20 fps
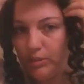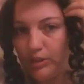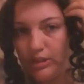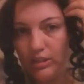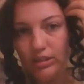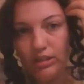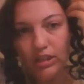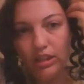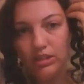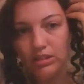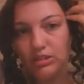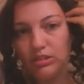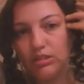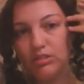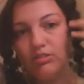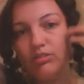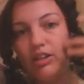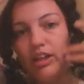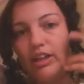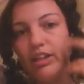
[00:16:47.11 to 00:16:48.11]
be just
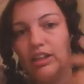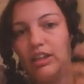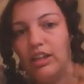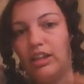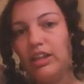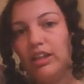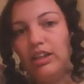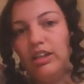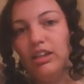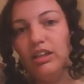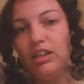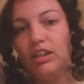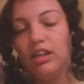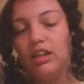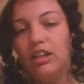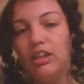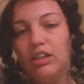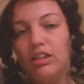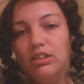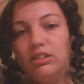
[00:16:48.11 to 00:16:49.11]
the right length.
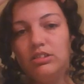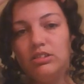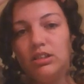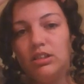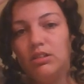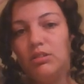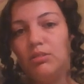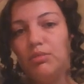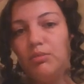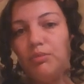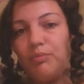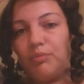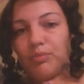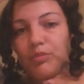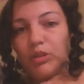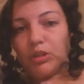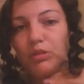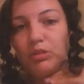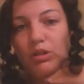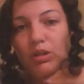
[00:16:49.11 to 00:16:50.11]
So
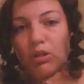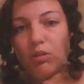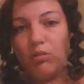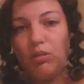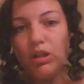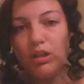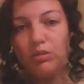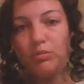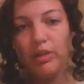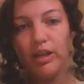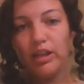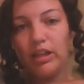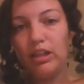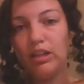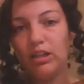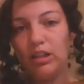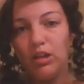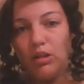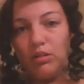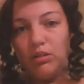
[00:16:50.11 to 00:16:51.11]
you don't want them any
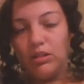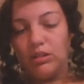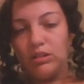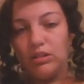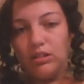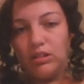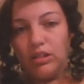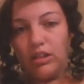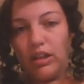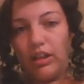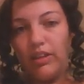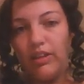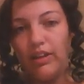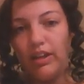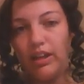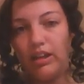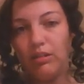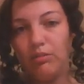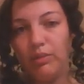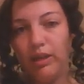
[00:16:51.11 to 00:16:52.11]
lower
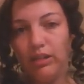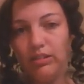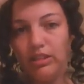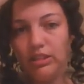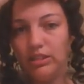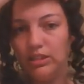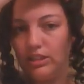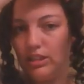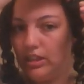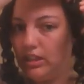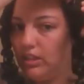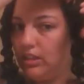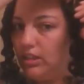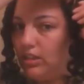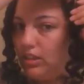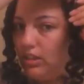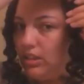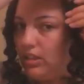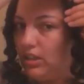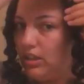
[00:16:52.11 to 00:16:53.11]
than about the chin.
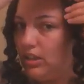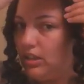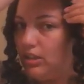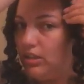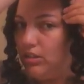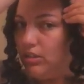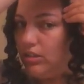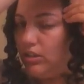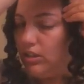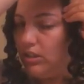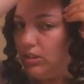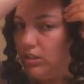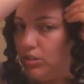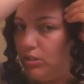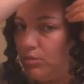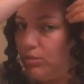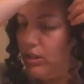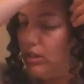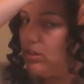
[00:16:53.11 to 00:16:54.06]
You could do them a